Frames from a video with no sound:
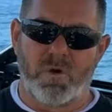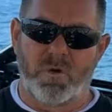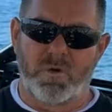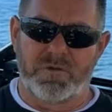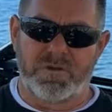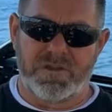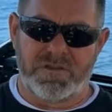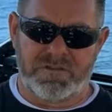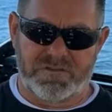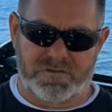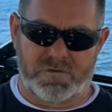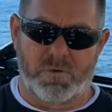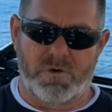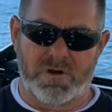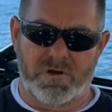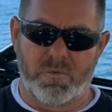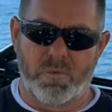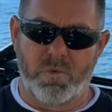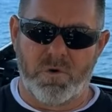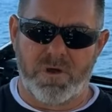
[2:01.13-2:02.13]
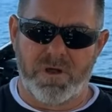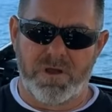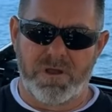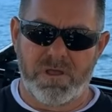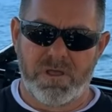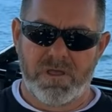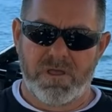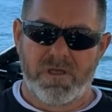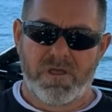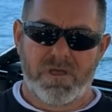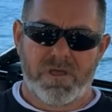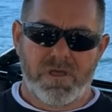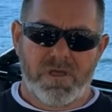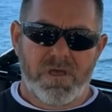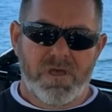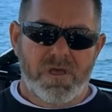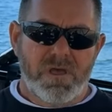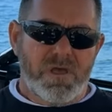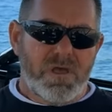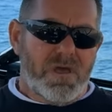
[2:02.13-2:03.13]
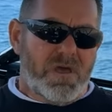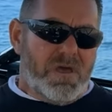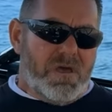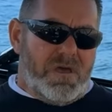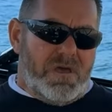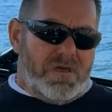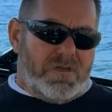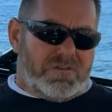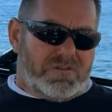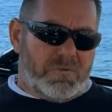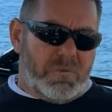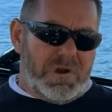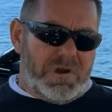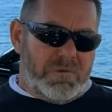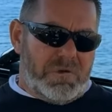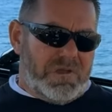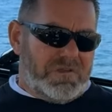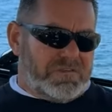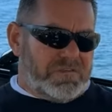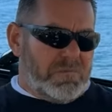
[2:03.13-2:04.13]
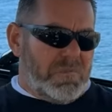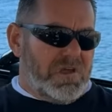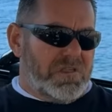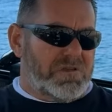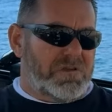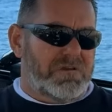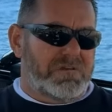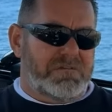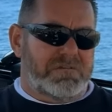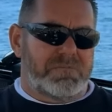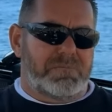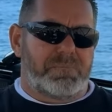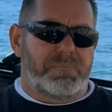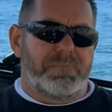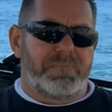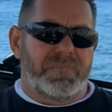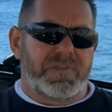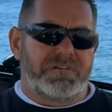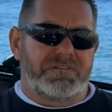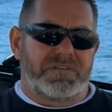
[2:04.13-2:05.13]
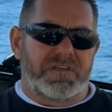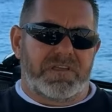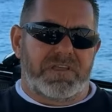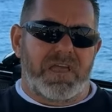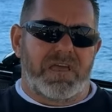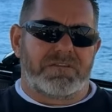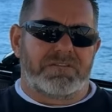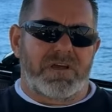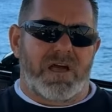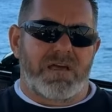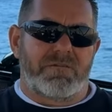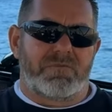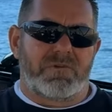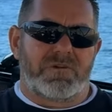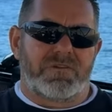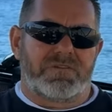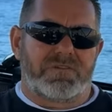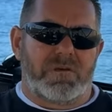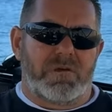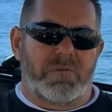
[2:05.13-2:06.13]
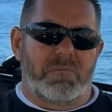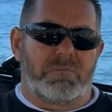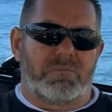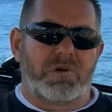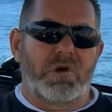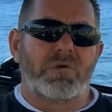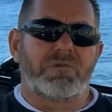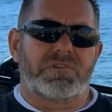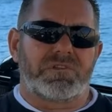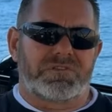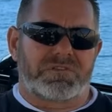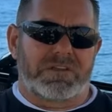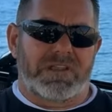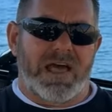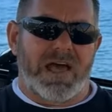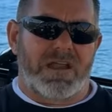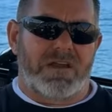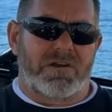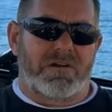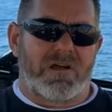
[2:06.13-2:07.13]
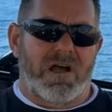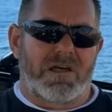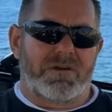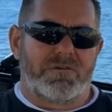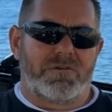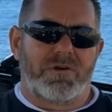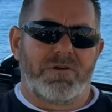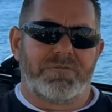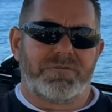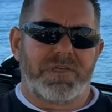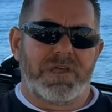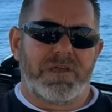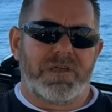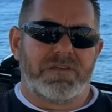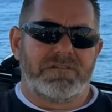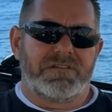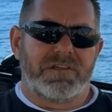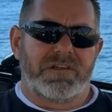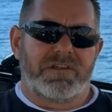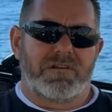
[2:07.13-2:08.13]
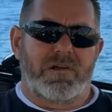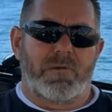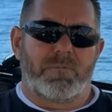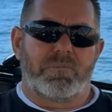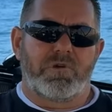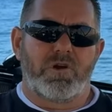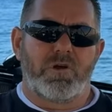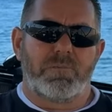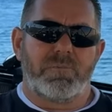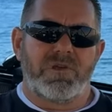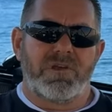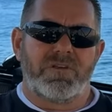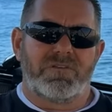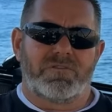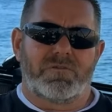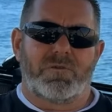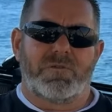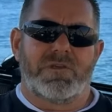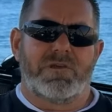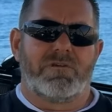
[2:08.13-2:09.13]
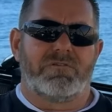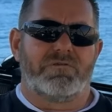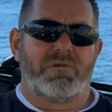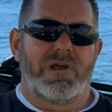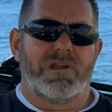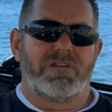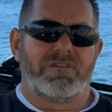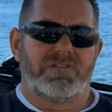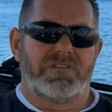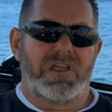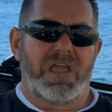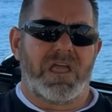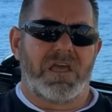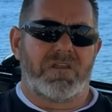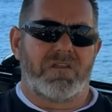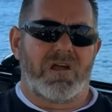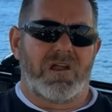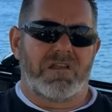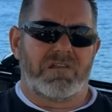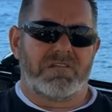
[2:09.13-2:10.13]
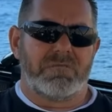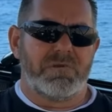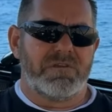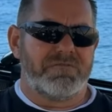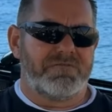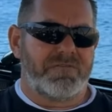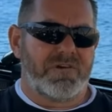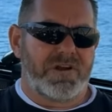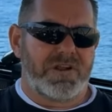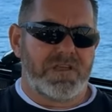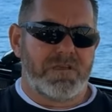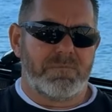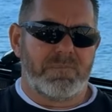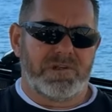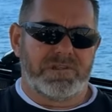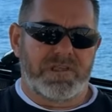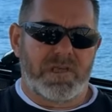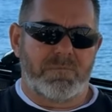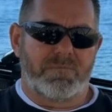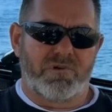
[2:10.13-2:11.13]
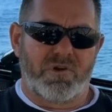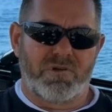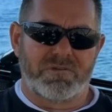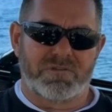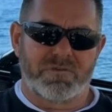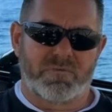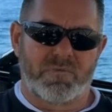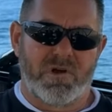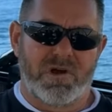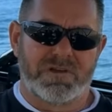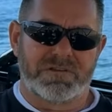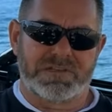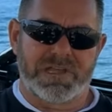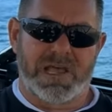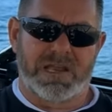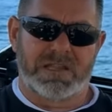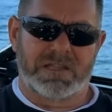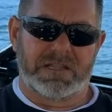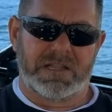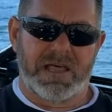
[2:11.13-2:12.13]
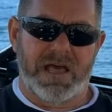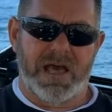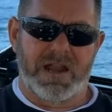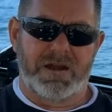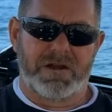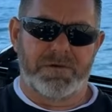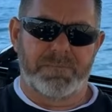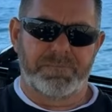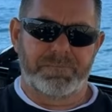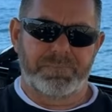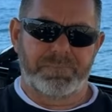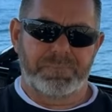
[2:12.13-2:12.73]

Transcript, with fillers: old historic wood. So anyway, some other dickhead divers broke this ladder. I don't know if they did it on purpose or they were trying to stand on it to be funny, but they broke the rungs out of the ladder